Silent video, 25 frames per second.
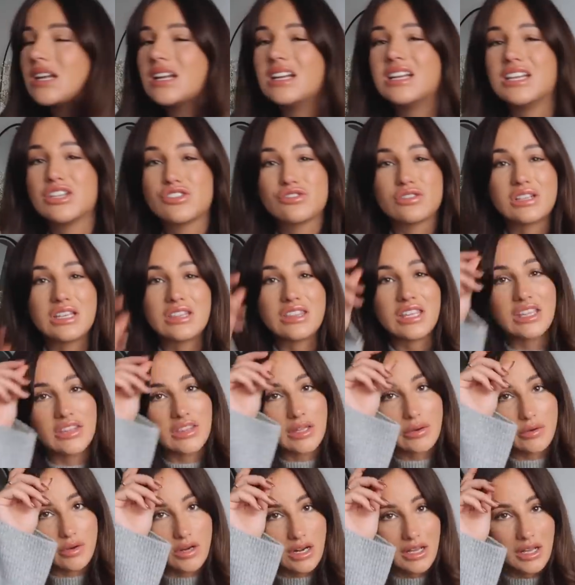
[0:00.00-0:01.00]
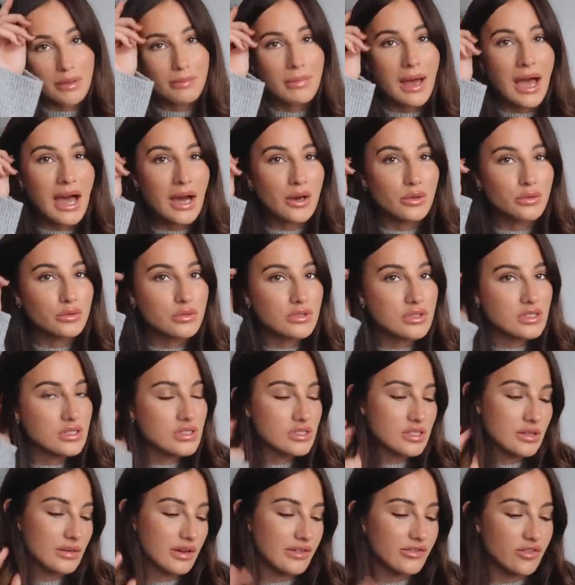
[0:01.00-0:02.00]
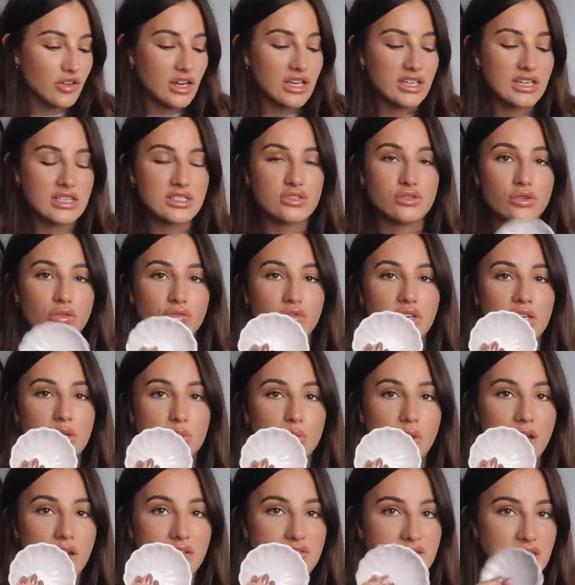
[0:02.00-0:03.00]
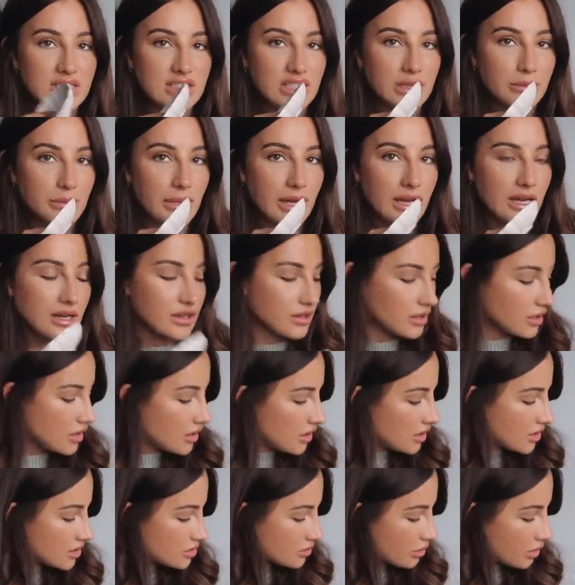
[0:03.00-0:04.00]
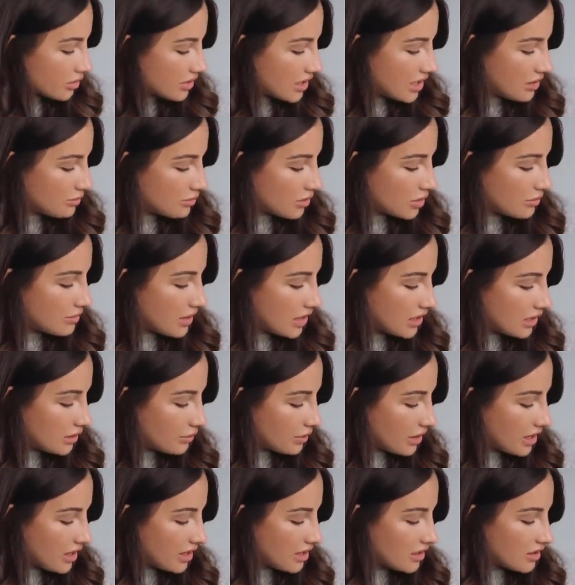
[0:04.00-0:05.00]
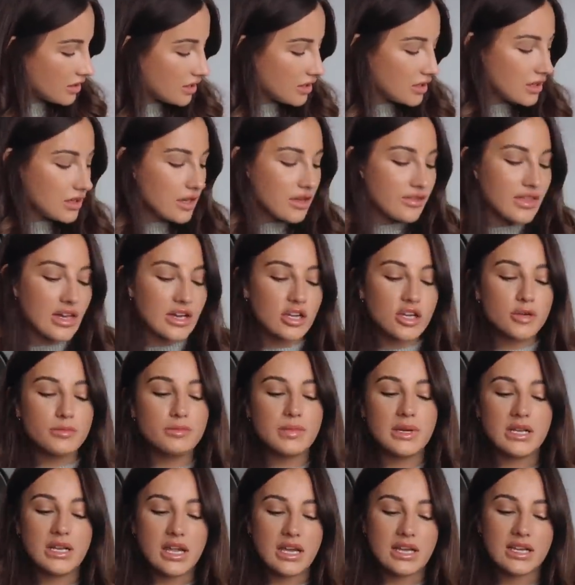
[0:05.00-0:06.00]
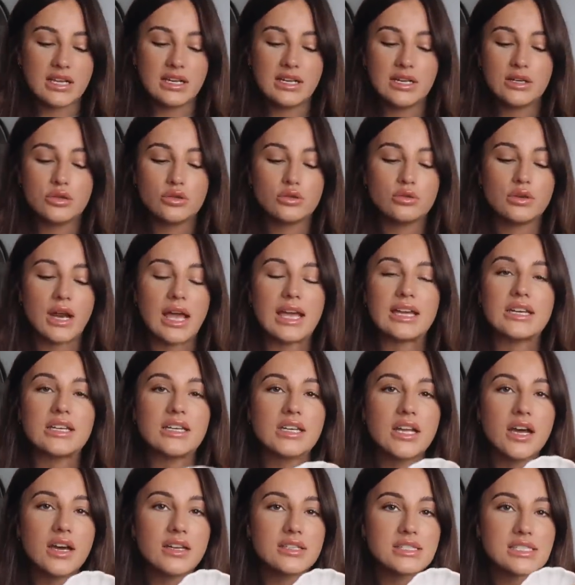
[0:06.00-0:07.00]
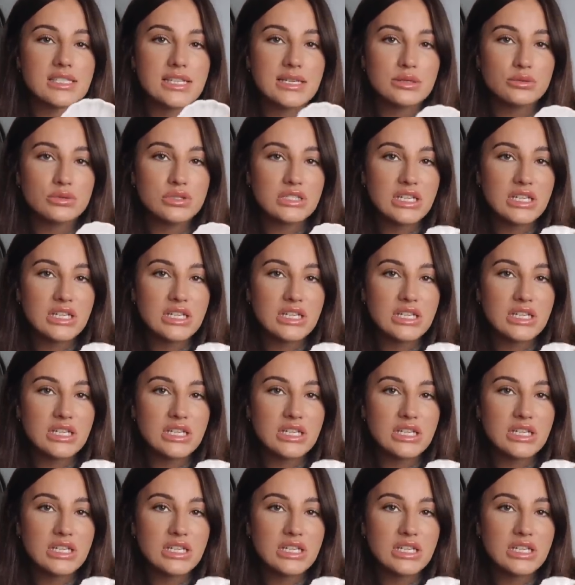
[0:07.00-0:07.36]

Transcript: i literally think they're like a pound so i feel like it's not really worth sending back so i'll keep them anyway that could be like a little like nuts little